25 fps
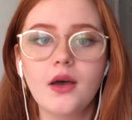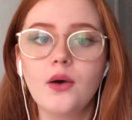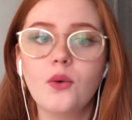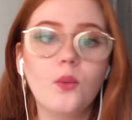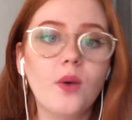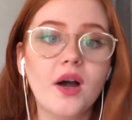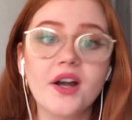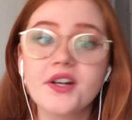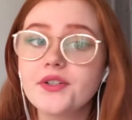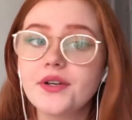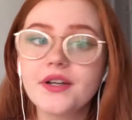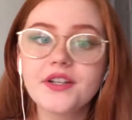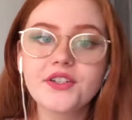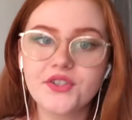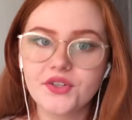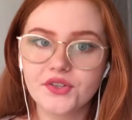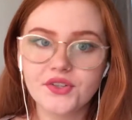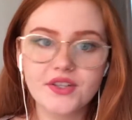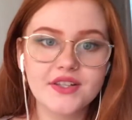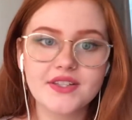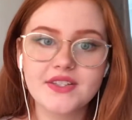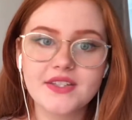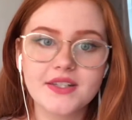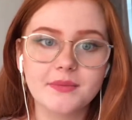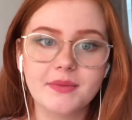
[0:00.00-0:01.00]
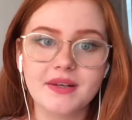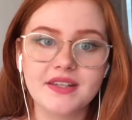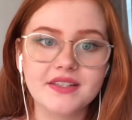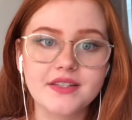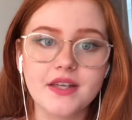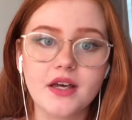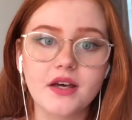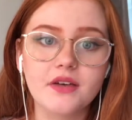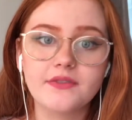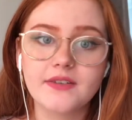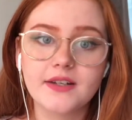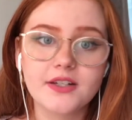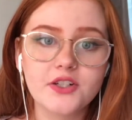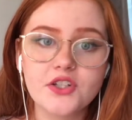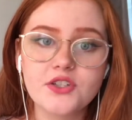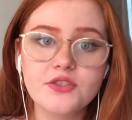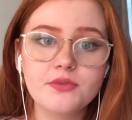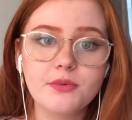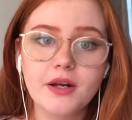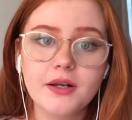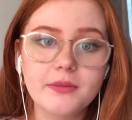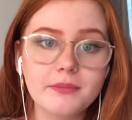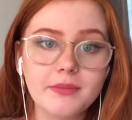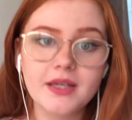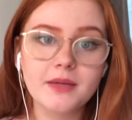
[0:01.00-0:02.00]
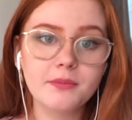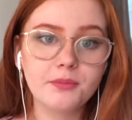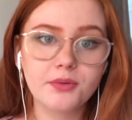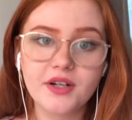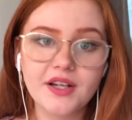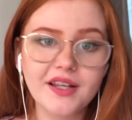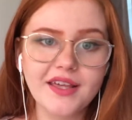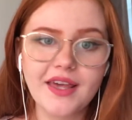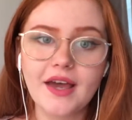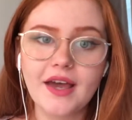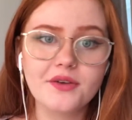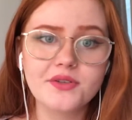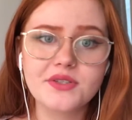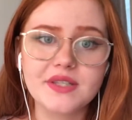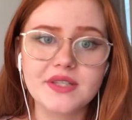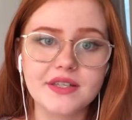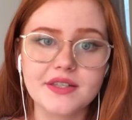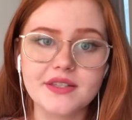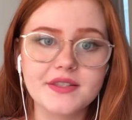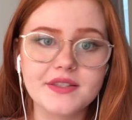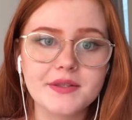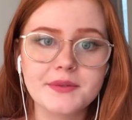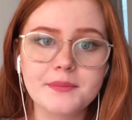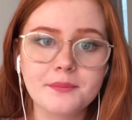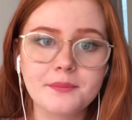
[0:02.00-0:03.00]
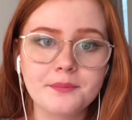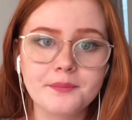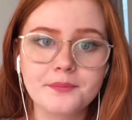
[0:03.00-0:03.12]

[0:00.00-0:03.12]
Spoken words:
Why do I do this to myself? I just want to make pretty houses.